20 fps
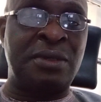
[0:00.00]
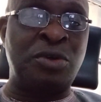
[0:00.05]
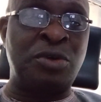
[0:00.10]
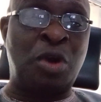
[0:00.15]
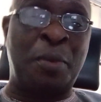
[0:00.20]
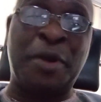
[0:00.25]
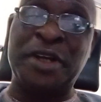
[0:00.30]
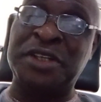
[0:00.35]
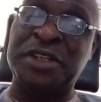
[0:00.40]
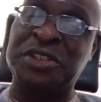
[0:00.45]

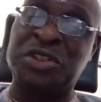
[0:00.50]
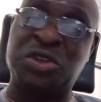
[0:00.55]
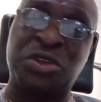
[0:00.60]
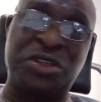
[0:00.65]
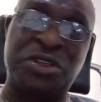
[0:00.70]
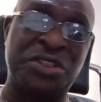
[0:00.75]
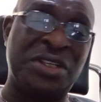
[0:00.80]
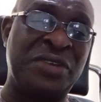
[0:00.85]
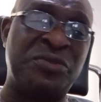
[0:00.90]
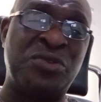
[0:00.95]
Nobody is
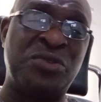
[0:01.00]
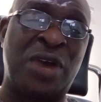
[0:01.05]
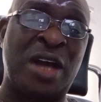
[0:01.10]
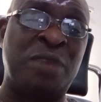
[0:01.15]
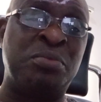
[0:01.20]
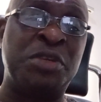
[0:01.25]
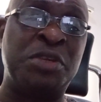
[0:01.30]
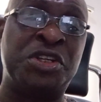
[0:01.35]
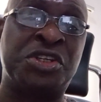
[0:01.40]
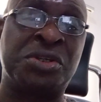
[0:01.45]
going to give you
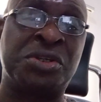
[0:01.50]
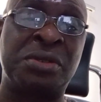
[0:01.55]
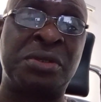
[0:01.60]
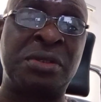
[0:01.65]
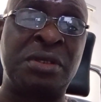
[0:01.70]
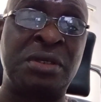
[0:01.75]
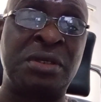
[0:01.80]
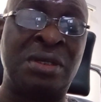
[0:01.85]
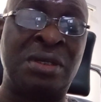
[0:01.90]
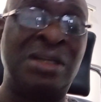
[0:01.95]

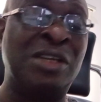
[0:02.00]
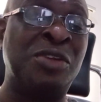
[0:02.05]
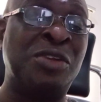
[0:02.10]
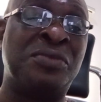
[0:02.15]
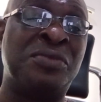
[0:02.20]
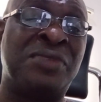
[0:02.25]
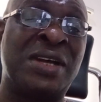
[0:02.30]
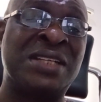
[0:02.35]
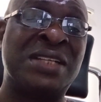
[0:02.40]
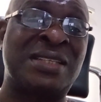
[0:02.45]
admission in the
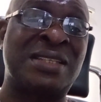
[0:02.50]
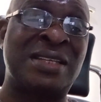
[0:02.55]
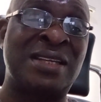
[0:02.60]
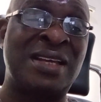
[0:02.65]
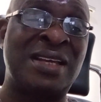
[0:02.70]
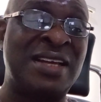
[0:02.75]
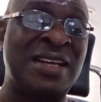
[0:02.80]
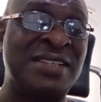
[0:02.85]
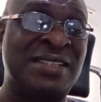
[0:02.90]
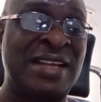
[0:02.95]
university
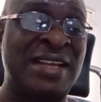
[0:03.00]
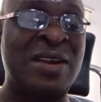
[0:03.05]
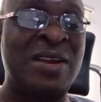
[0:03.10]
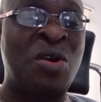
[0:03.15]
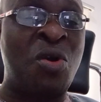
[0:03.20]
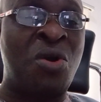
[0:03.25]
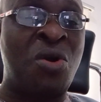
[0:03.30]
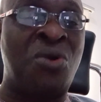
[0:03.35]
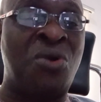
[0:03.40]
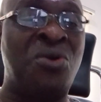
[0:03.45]
saying,
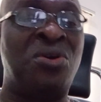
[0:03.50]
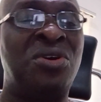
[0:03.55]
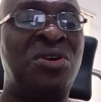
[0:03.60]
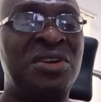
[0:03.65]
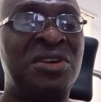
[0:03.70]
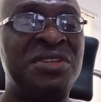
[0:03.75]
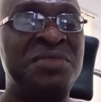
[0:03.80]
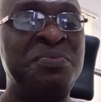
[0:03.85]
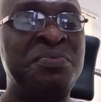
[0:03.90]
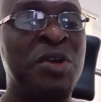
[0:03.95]

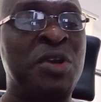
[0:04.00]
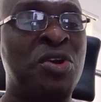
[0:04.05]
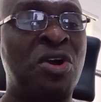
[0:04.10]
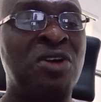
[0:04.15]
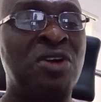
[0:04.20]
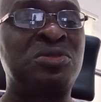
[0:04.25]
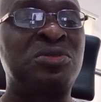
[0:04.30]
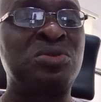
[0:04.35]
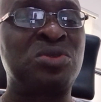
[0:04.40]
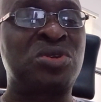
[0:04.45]
"Oh, it's
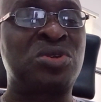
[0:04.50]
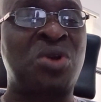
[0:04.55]
because you